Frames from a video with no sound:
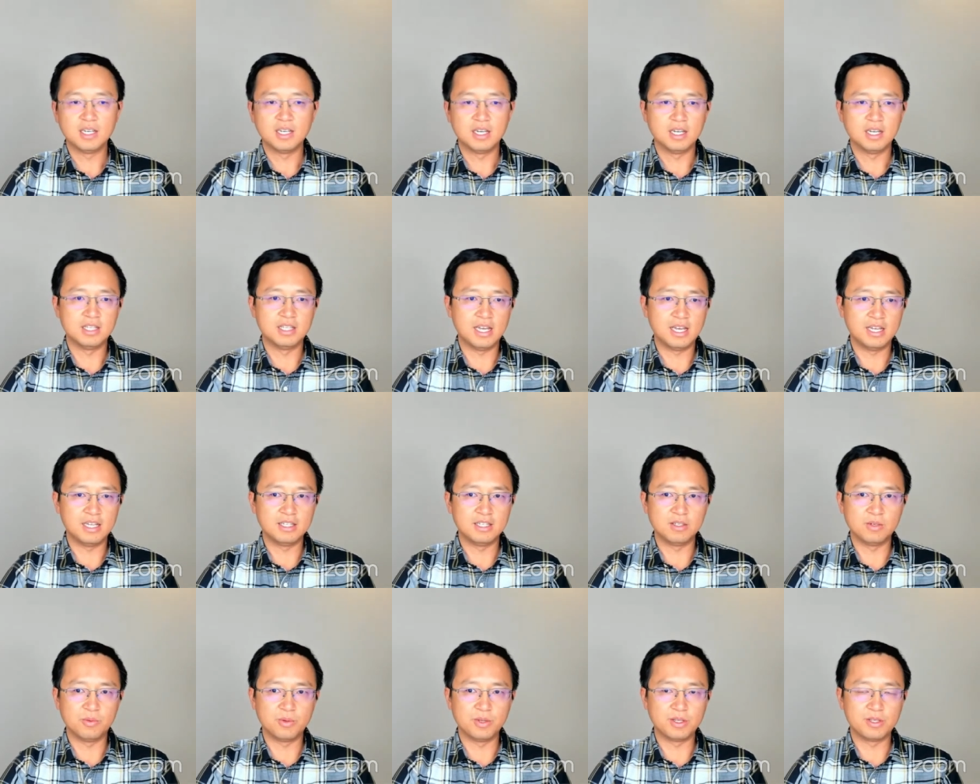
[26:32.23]
And
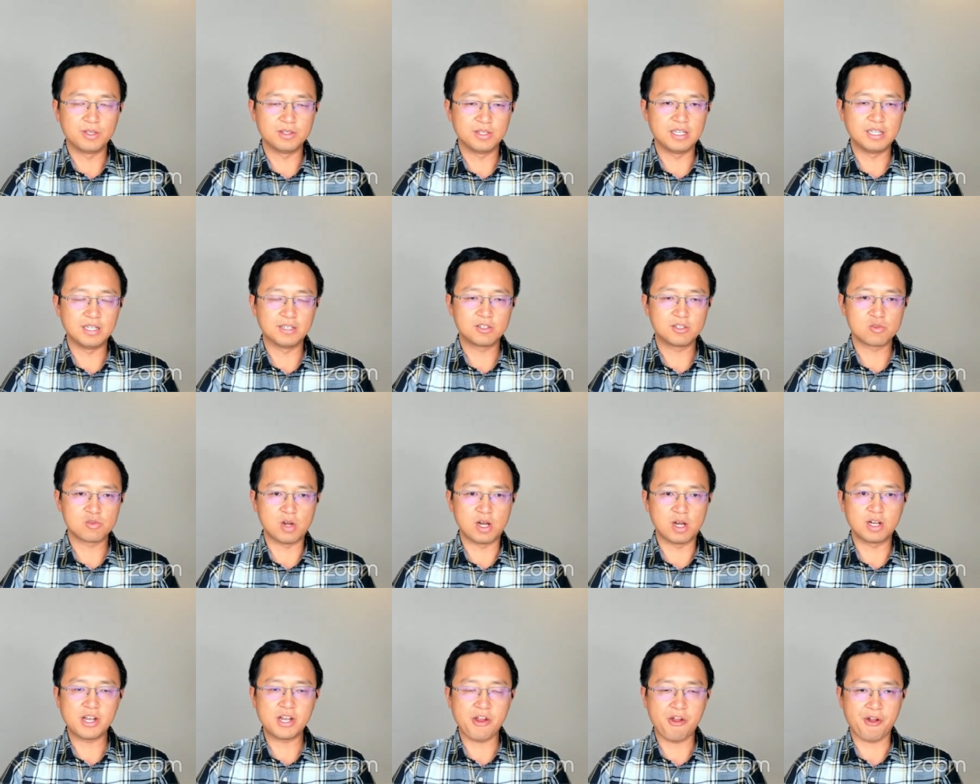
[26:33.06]
then we need a
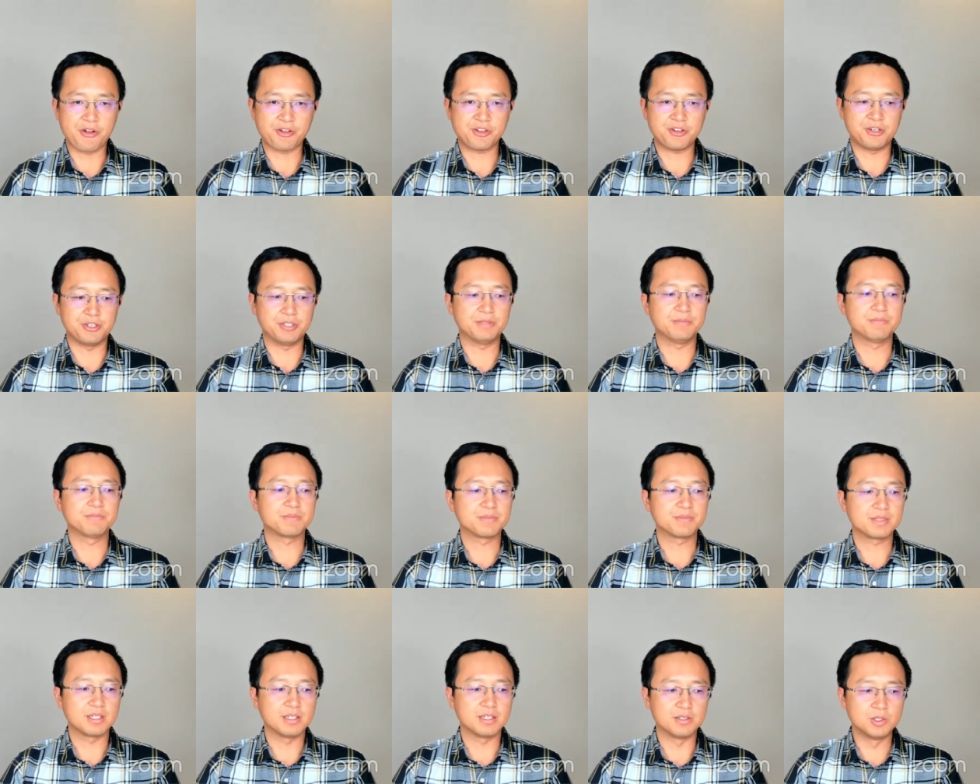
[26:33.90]
strong character,
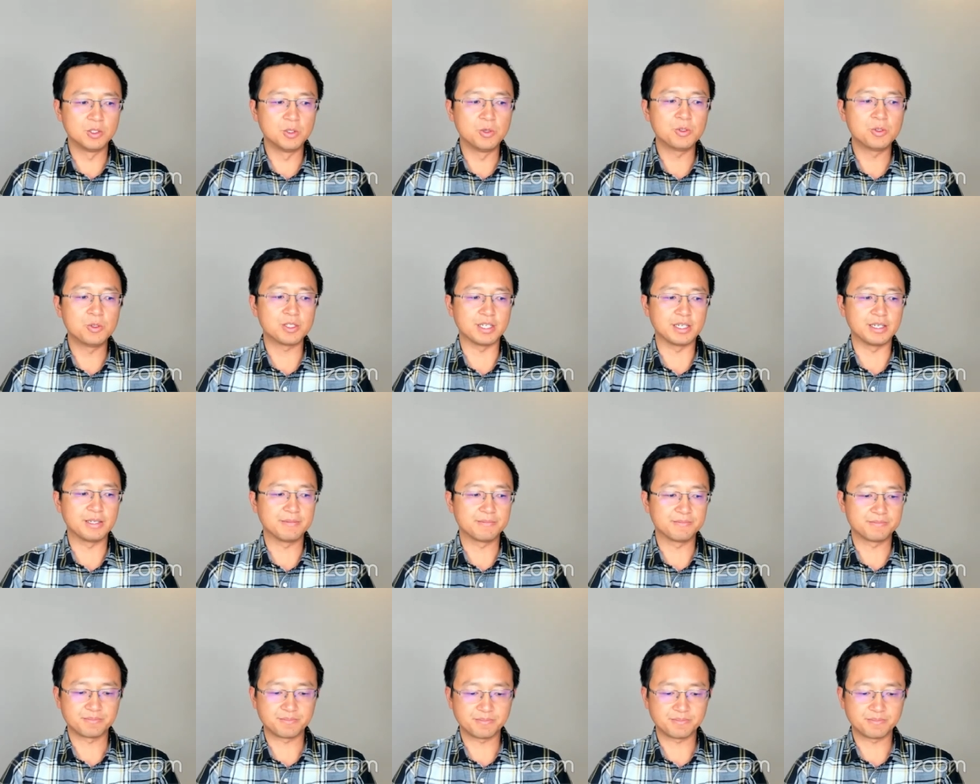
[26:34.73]
and Lucy.